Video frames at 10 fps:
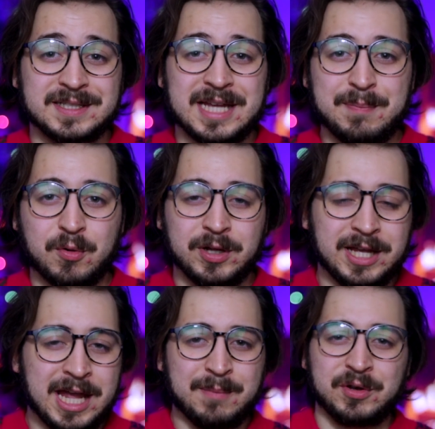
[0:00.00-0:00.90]
skateboarding
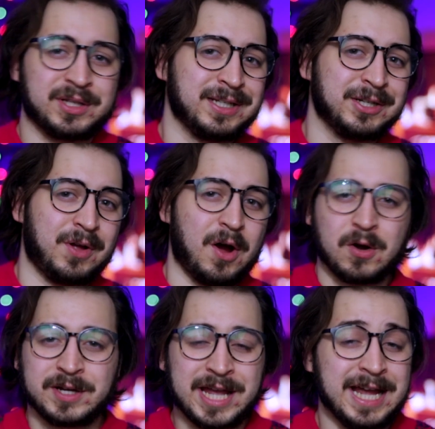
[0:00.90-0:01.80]
game with a little
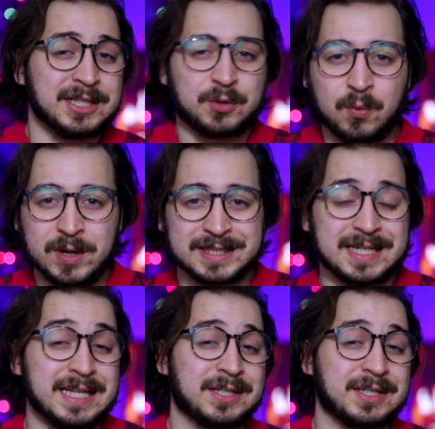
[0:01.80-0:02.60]
arcade twist is